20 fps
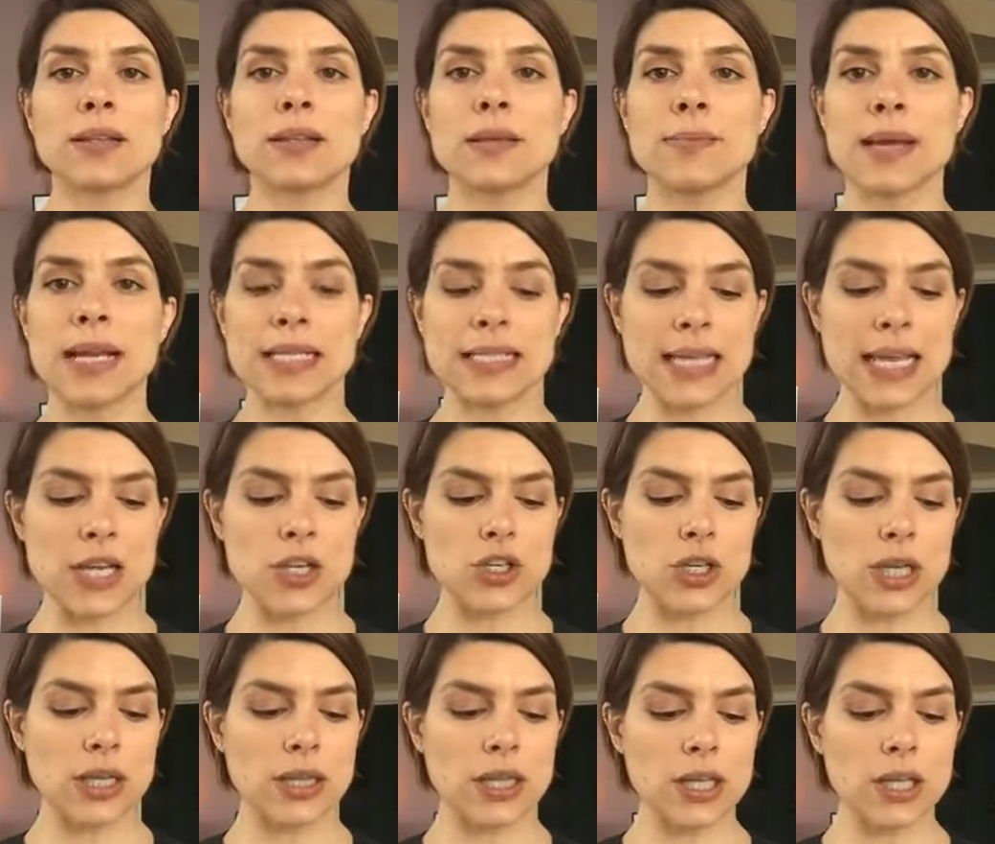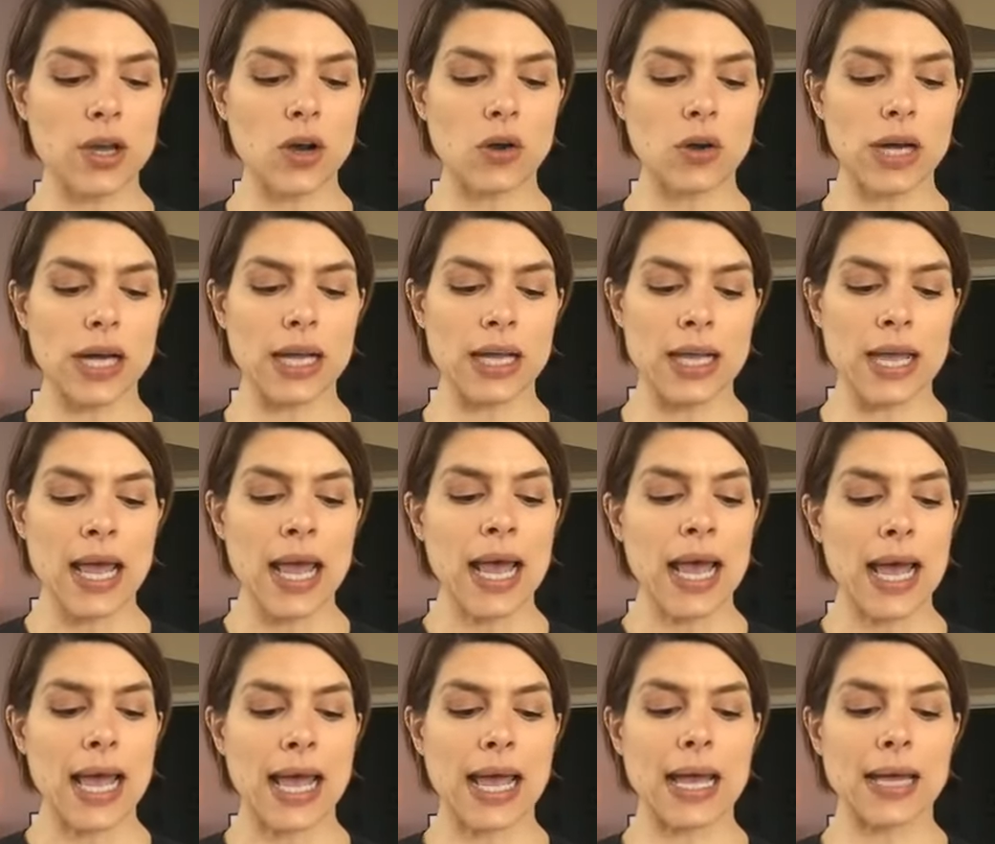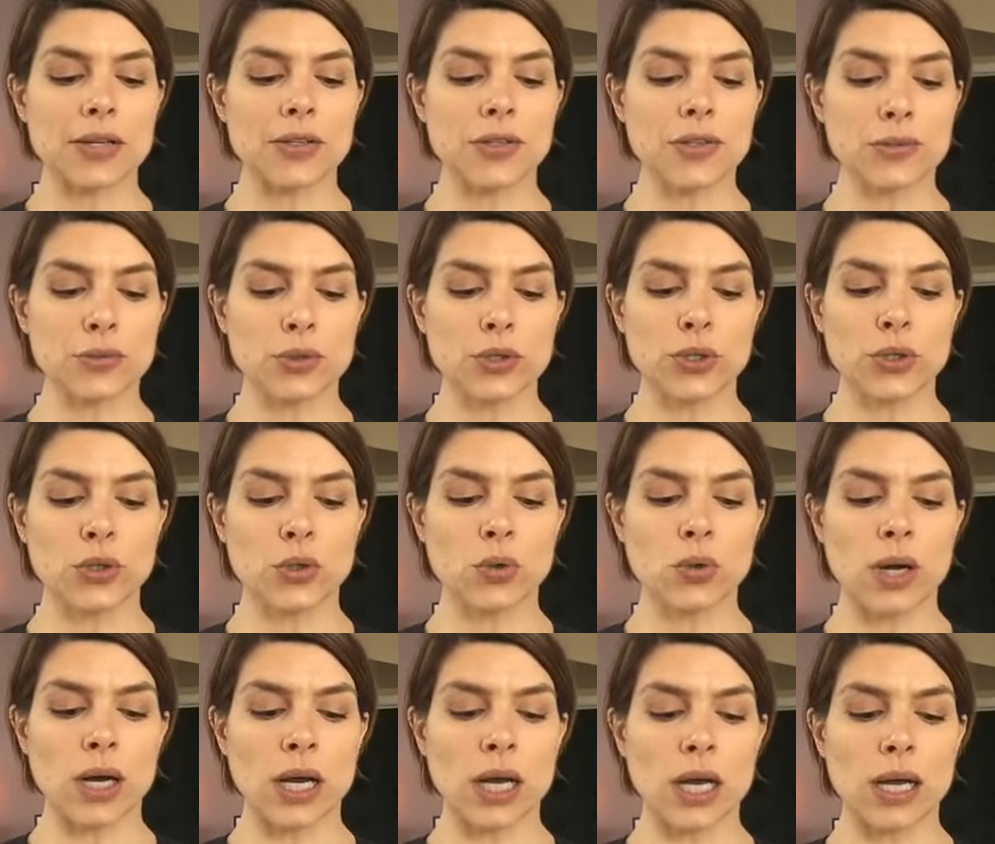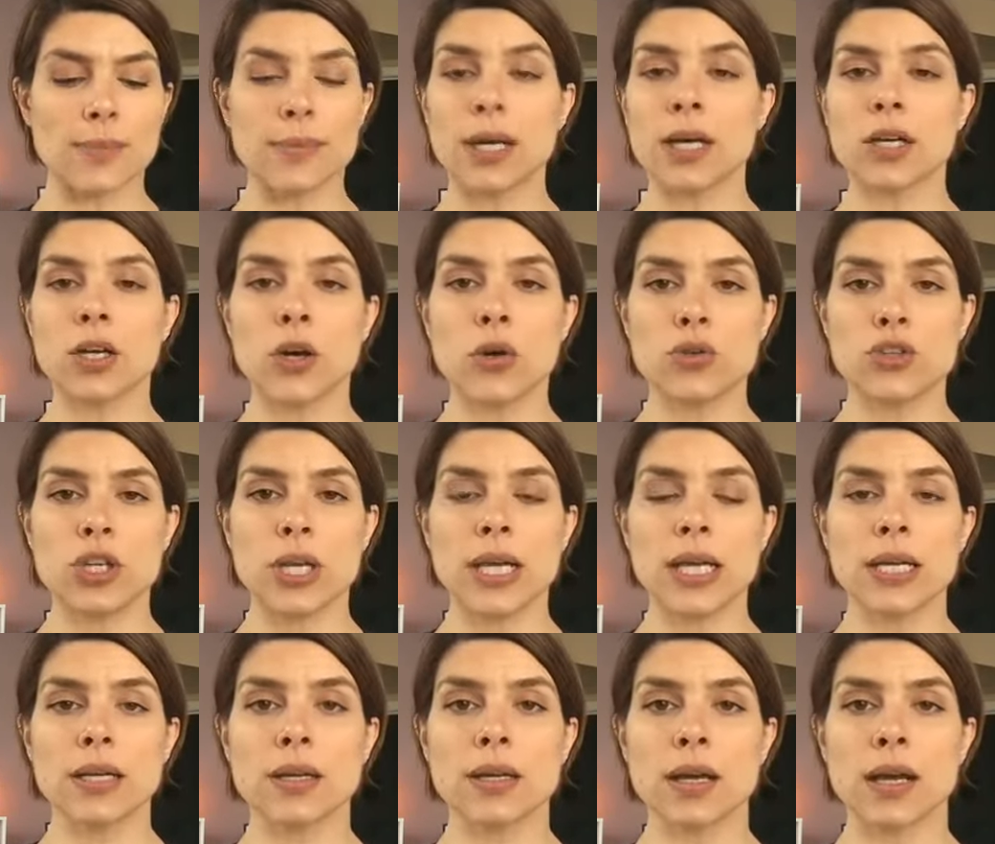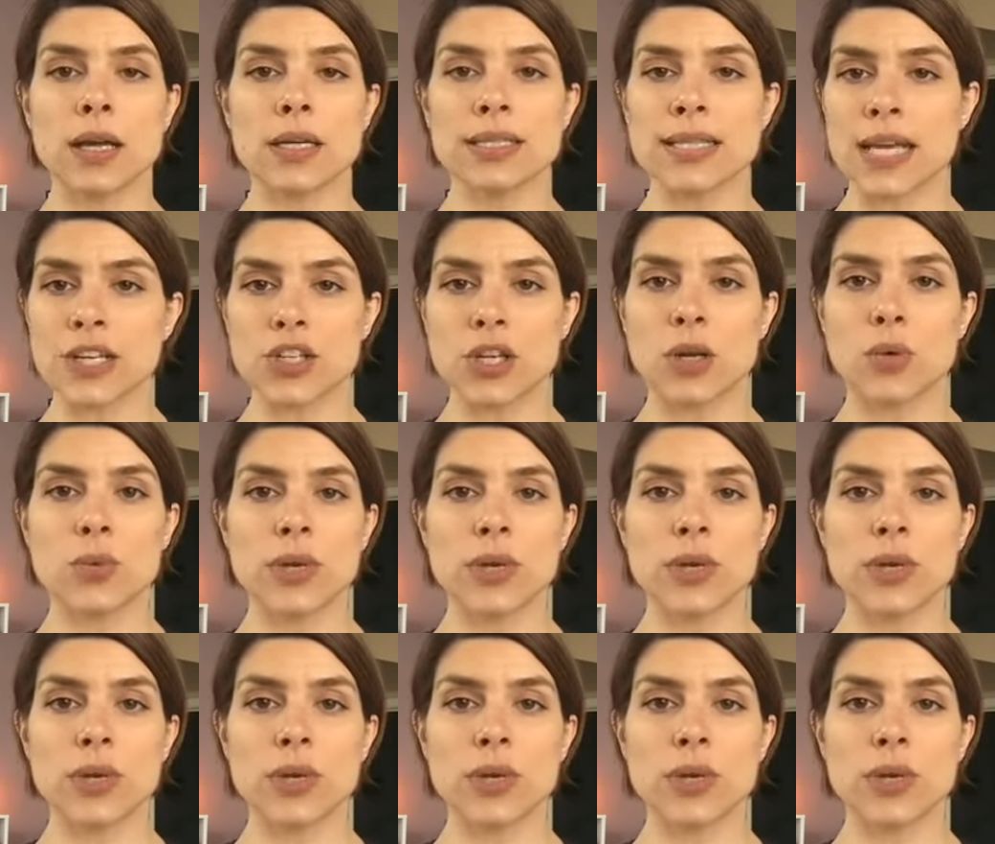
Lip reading: the meditation, the yoga, and through a coaching session,